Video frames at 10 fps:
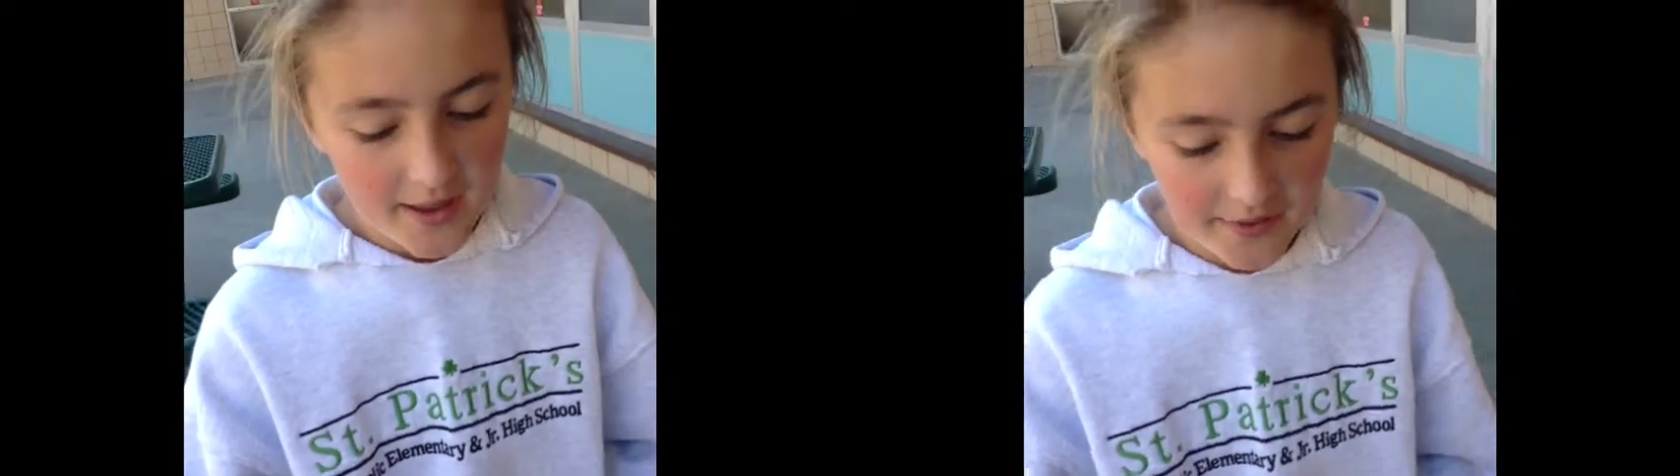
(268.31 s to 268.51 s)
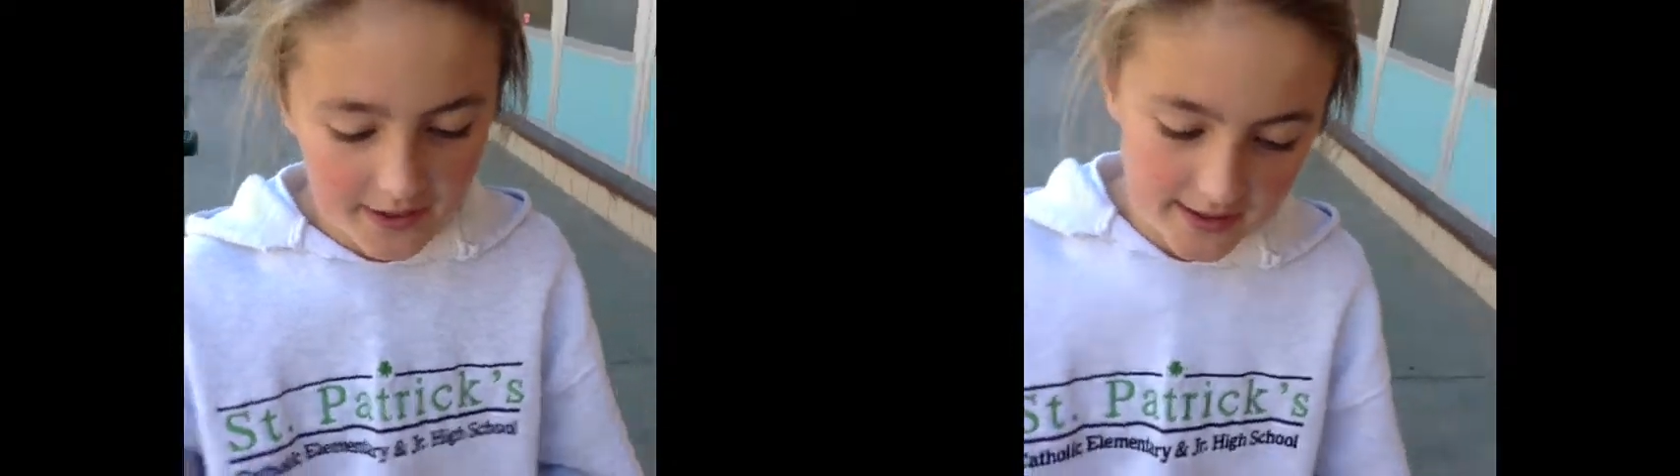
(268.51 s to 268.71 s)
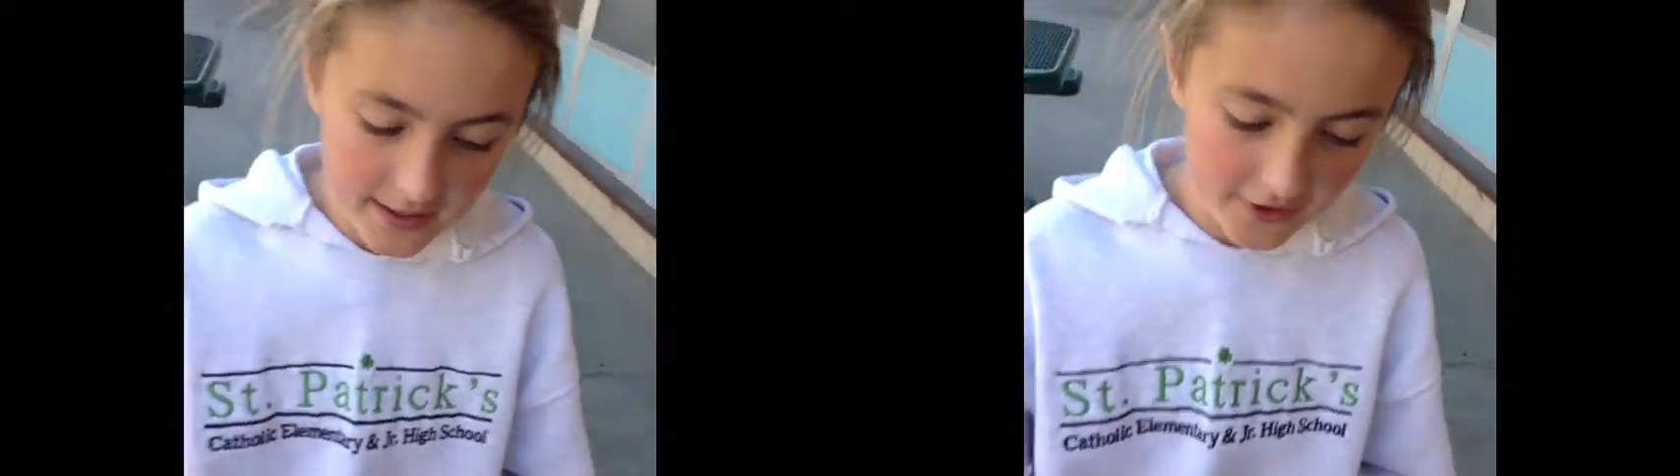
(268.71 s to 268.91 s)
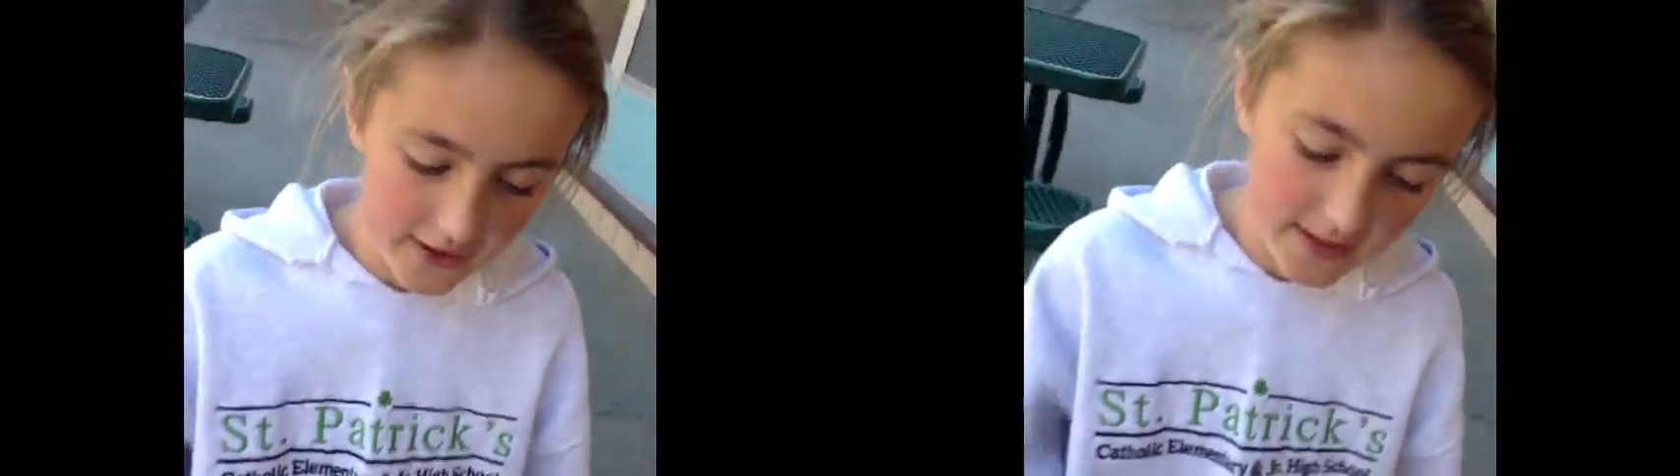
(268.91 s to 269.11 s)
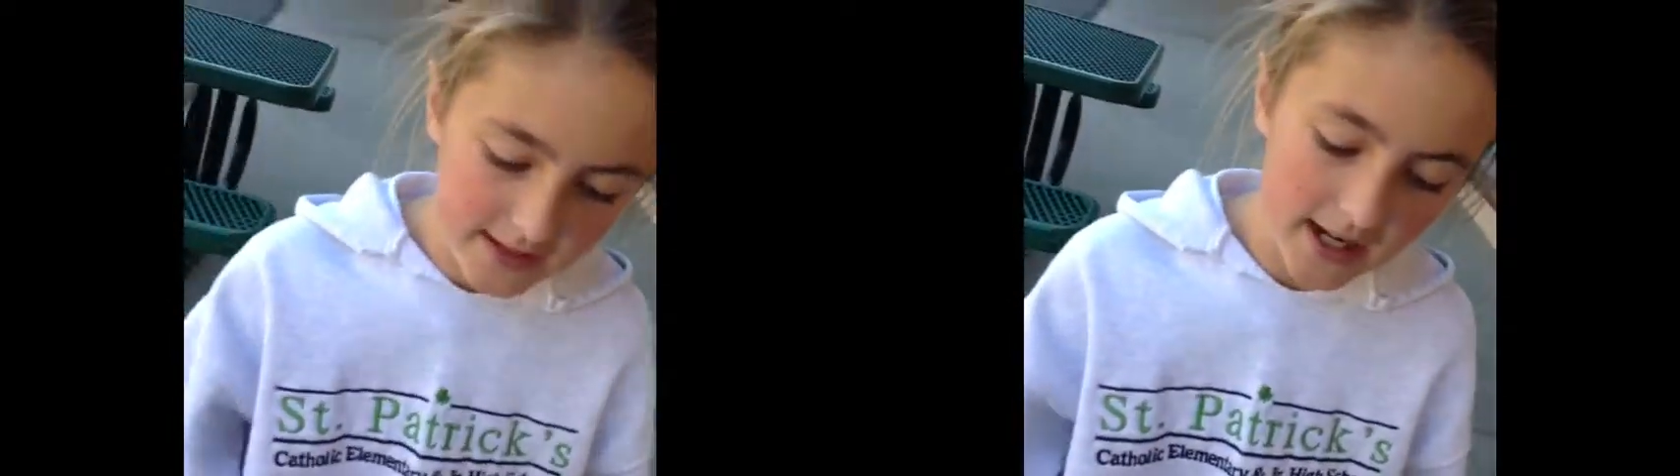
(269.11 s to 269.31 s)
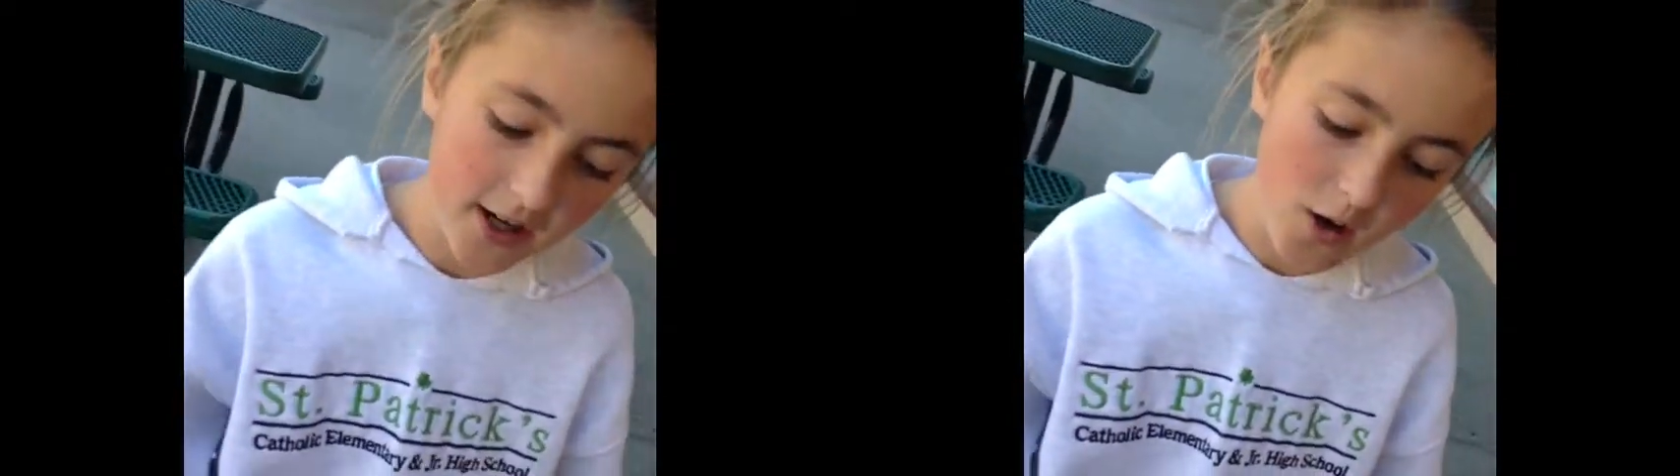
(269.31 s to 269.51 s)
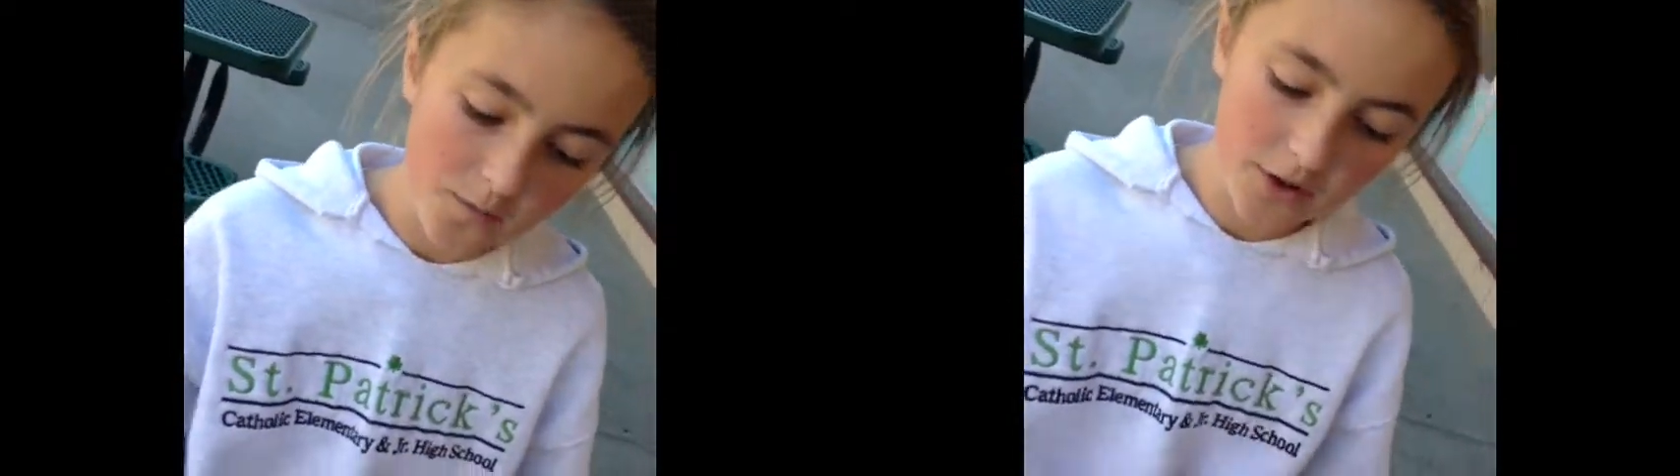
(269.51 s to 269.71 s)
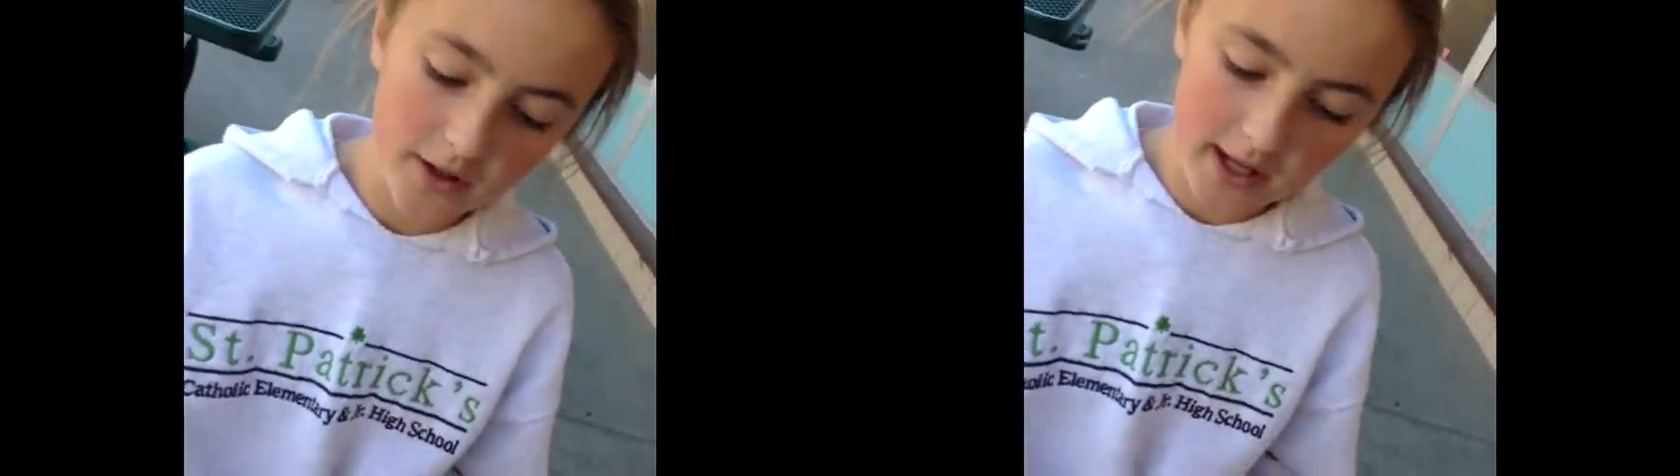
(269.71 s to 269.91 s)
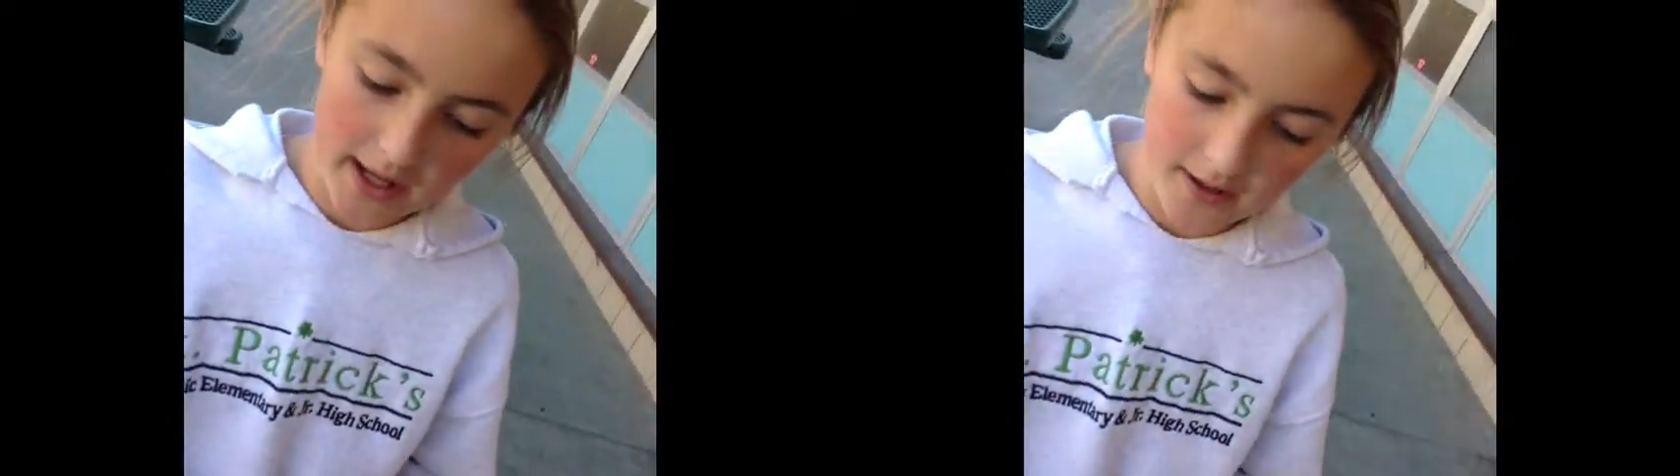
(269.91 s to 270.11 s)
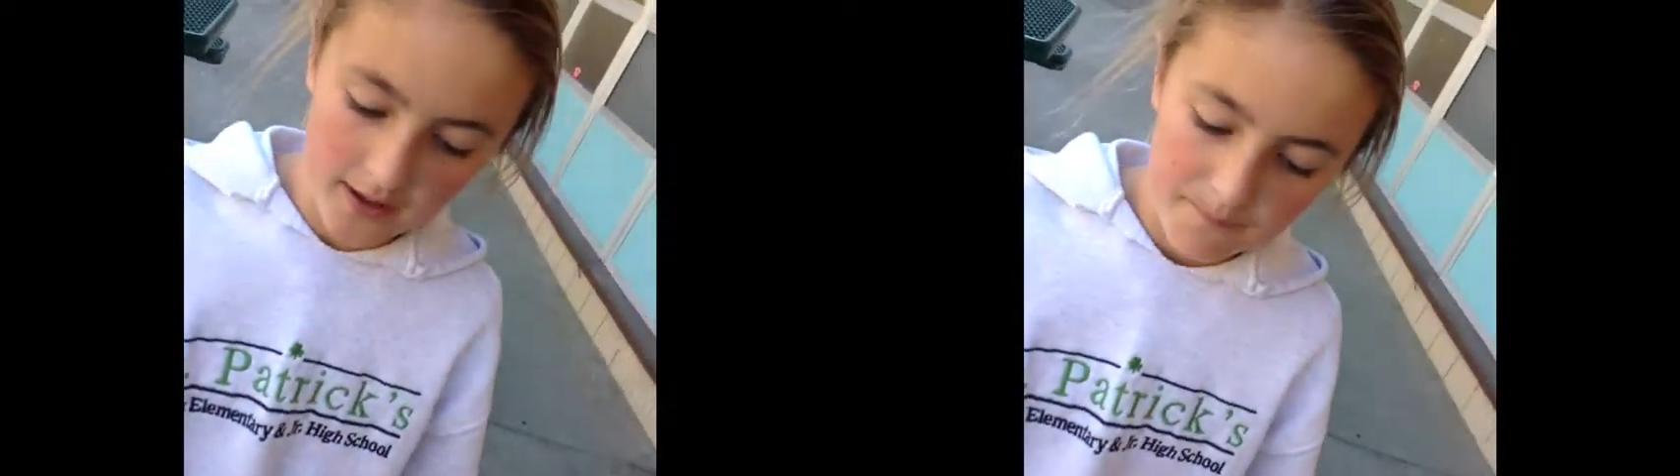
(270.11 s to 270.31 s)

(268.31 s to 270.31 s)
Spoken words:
the Assyrians take over again.